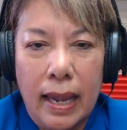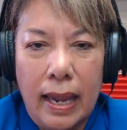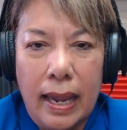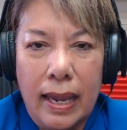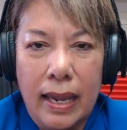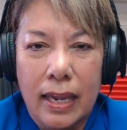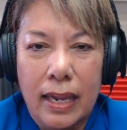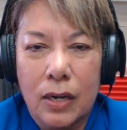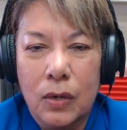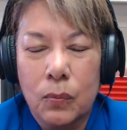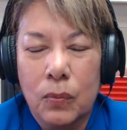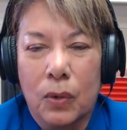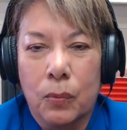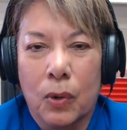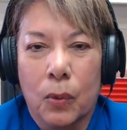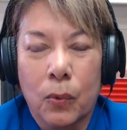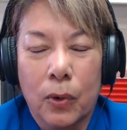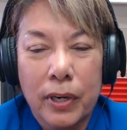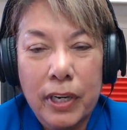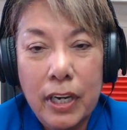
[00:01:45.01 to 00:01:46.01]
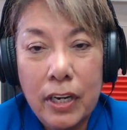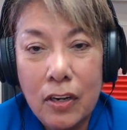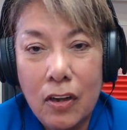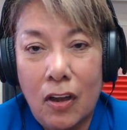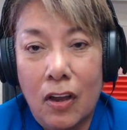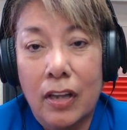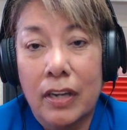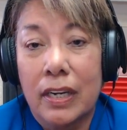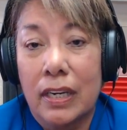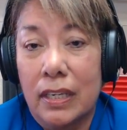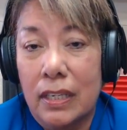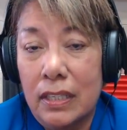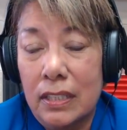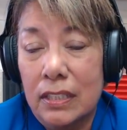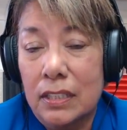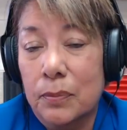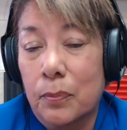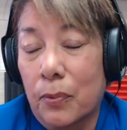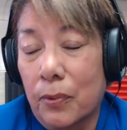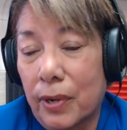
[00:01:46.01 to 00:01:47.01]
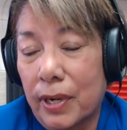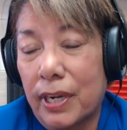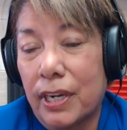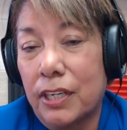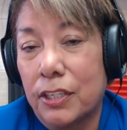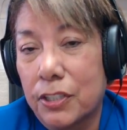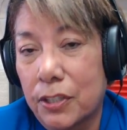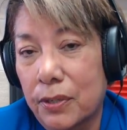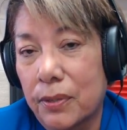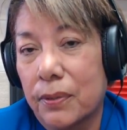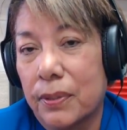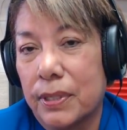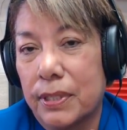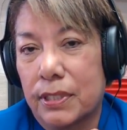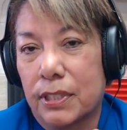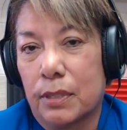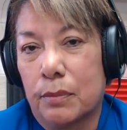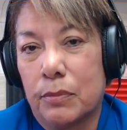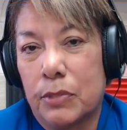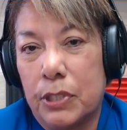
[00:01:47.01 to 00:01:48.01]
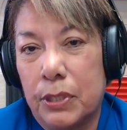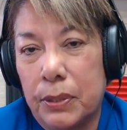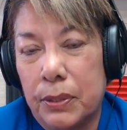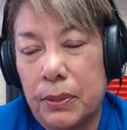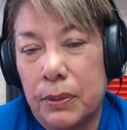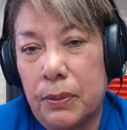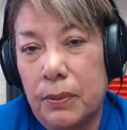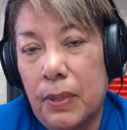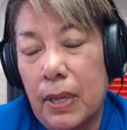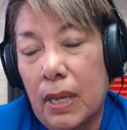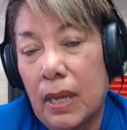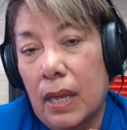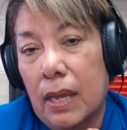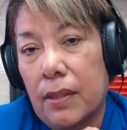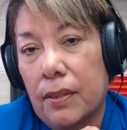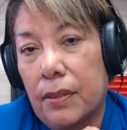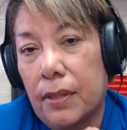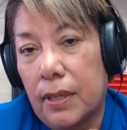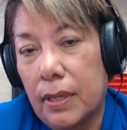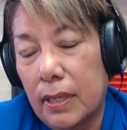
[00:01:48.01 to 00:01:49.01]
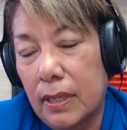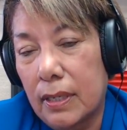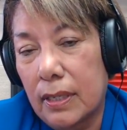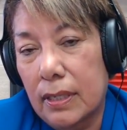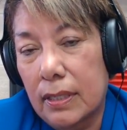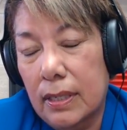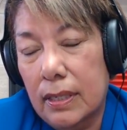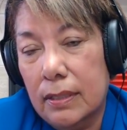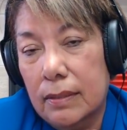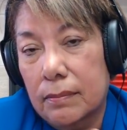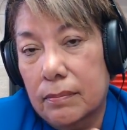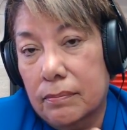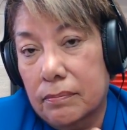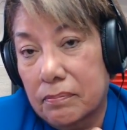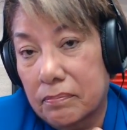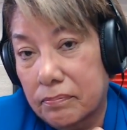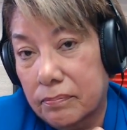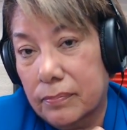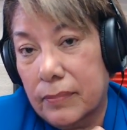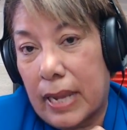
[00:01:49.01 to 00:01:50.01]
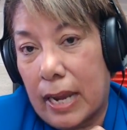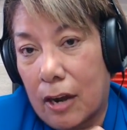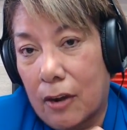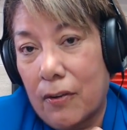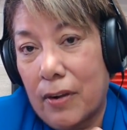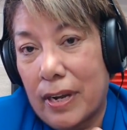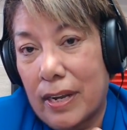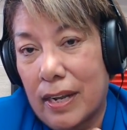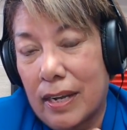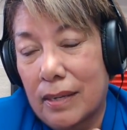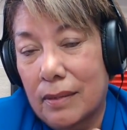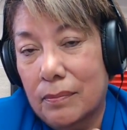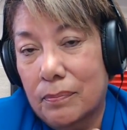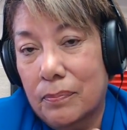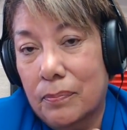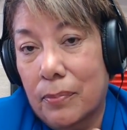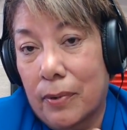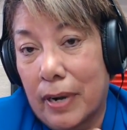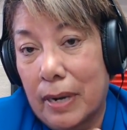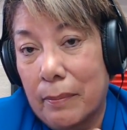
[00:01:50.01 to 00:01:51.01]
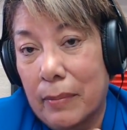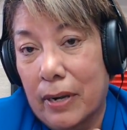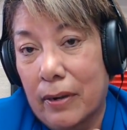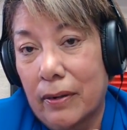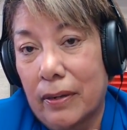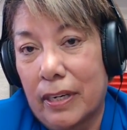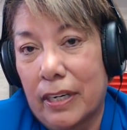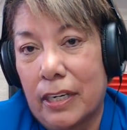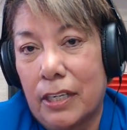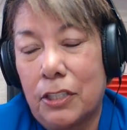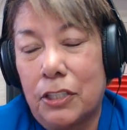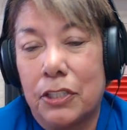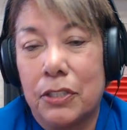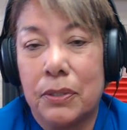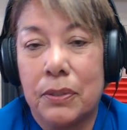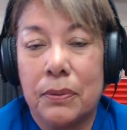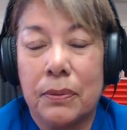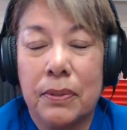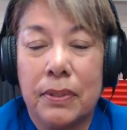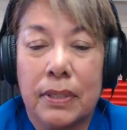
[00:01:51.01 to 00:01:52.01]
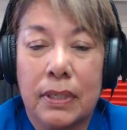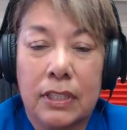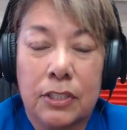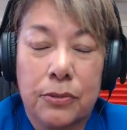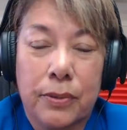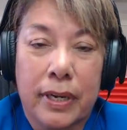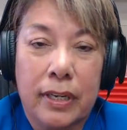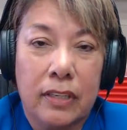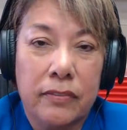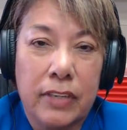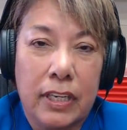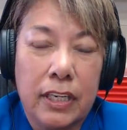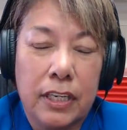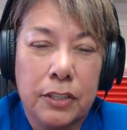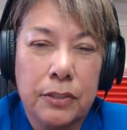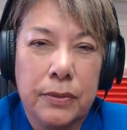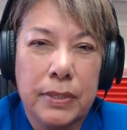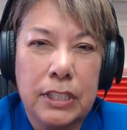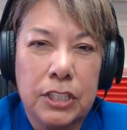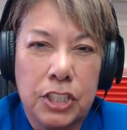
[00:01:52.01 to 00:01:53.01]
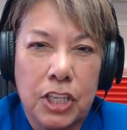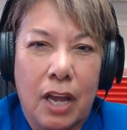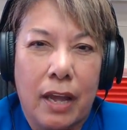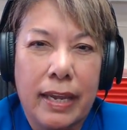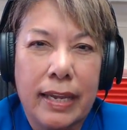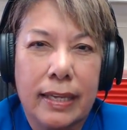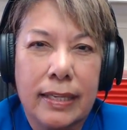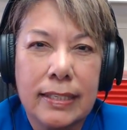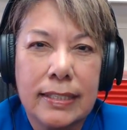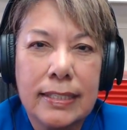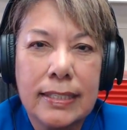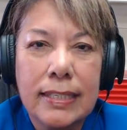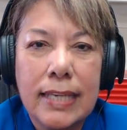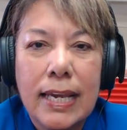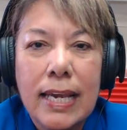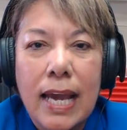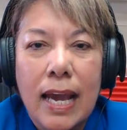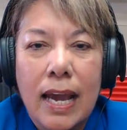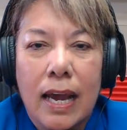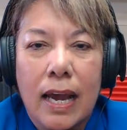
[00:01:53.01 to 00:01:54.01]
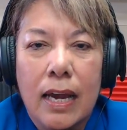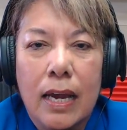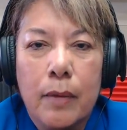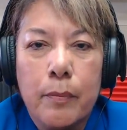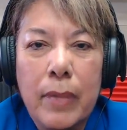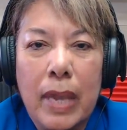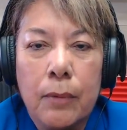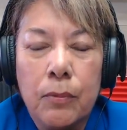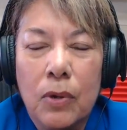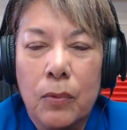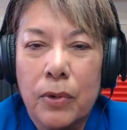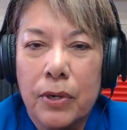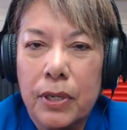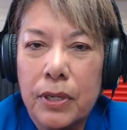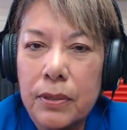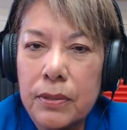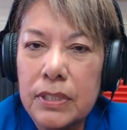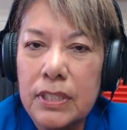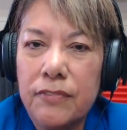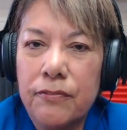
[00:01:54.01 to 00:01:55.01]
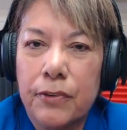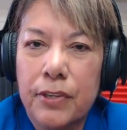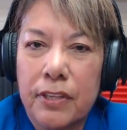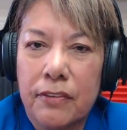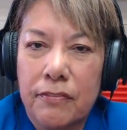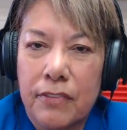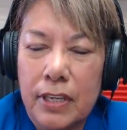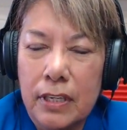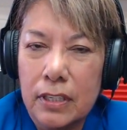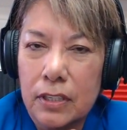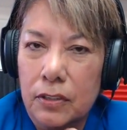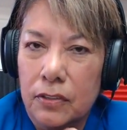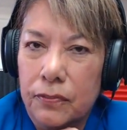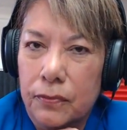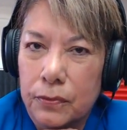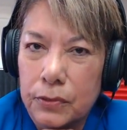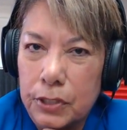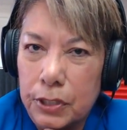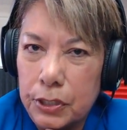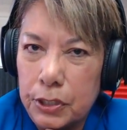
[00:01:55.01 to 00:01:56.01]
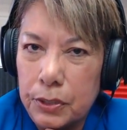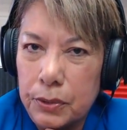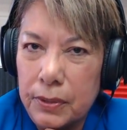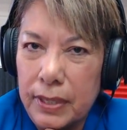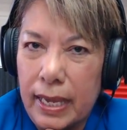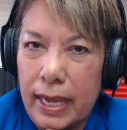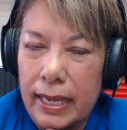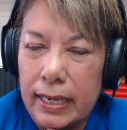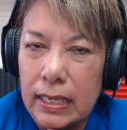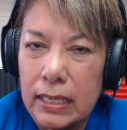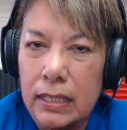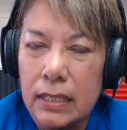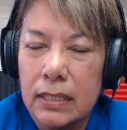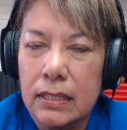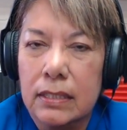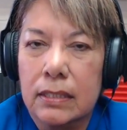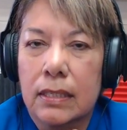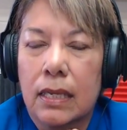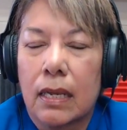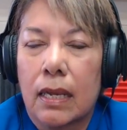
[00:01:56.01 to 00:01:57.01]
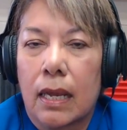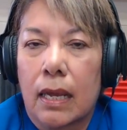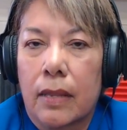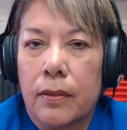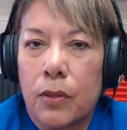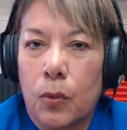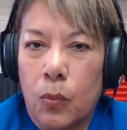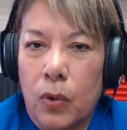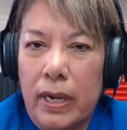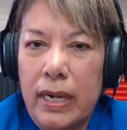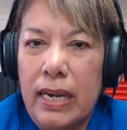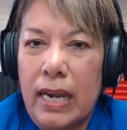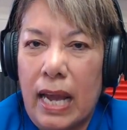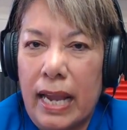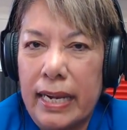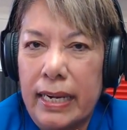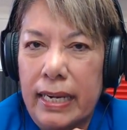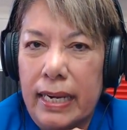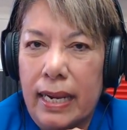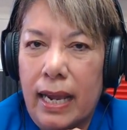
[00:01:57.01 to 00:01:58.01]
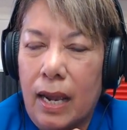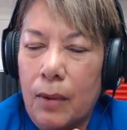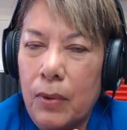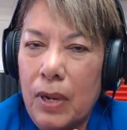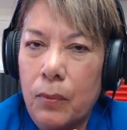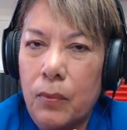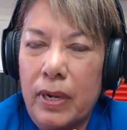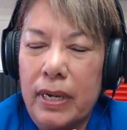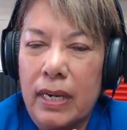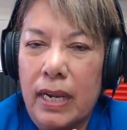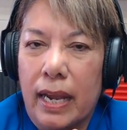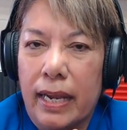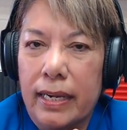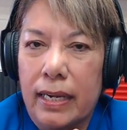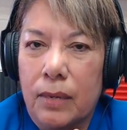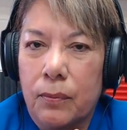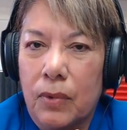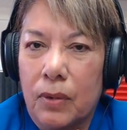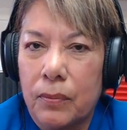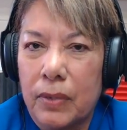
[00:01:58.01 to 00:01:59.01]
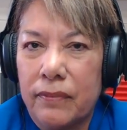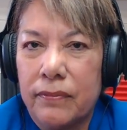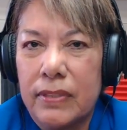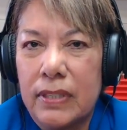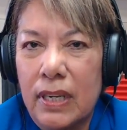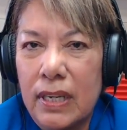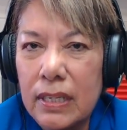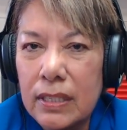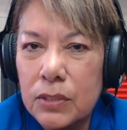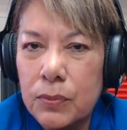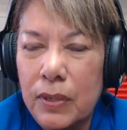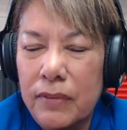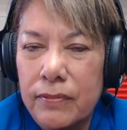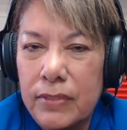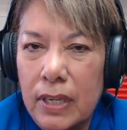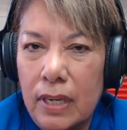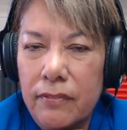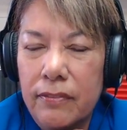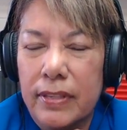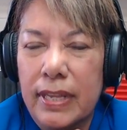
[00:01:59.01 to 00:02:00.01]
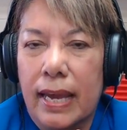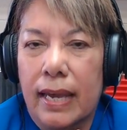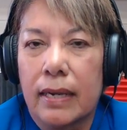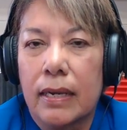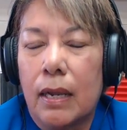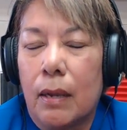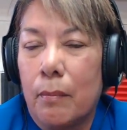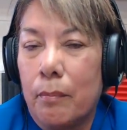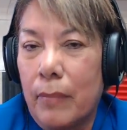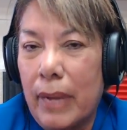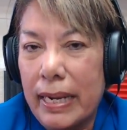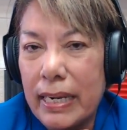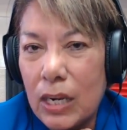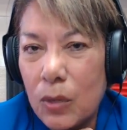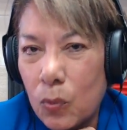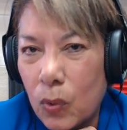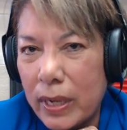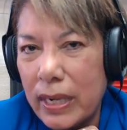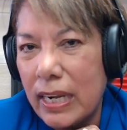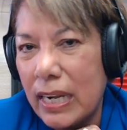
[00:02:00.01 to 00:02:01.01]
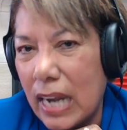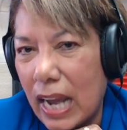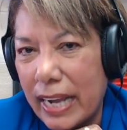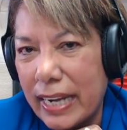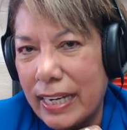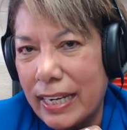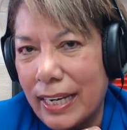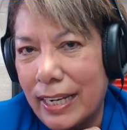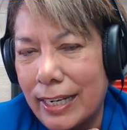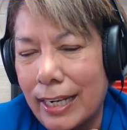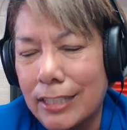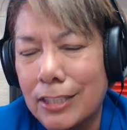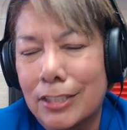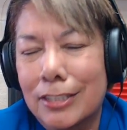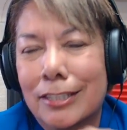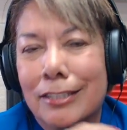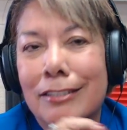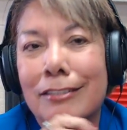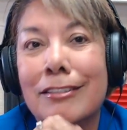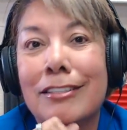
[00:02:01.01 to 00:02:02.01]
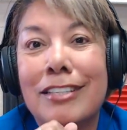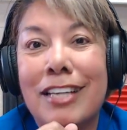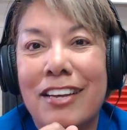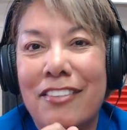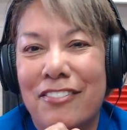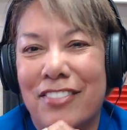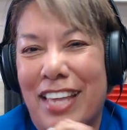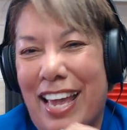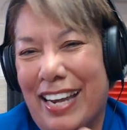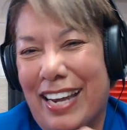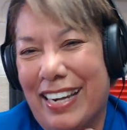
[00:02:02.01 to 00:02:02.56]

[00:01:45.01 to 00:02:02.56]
And what we're working on is bringing tourism to the area primarily to the Trail of 100 Giants. Um, and what we're using for the vehicle to do that is the 190, Highway 190. What we've done is we've dubbed that Mighty 190, and I just love that